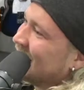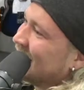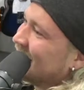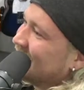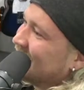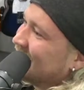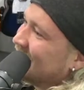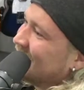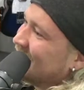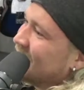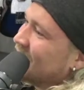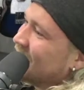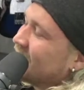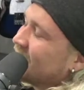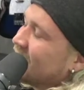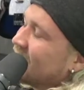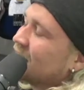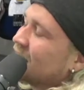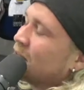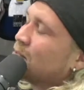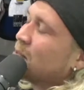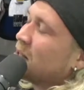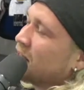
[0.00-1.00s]
Is
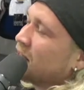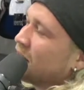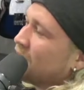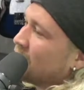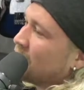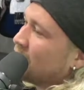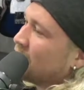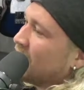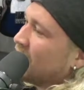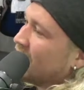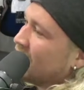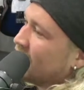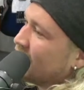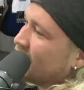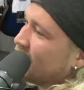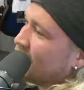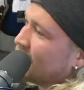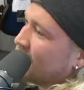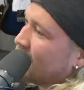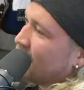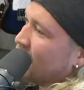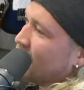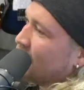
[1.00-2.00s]
that a specific plan? You
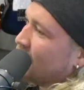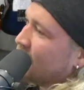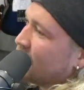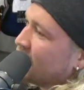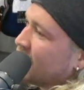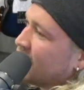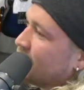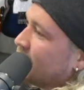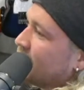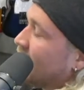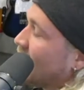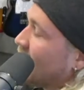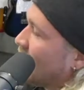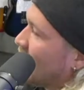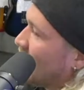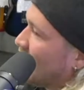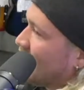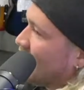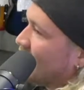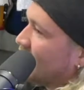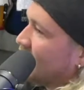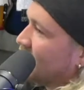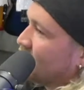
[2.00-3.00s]
go to the open jam, be like, all
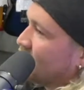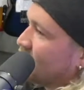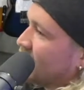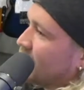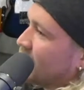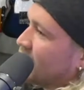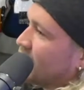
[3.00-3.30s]
right, I need a drummer.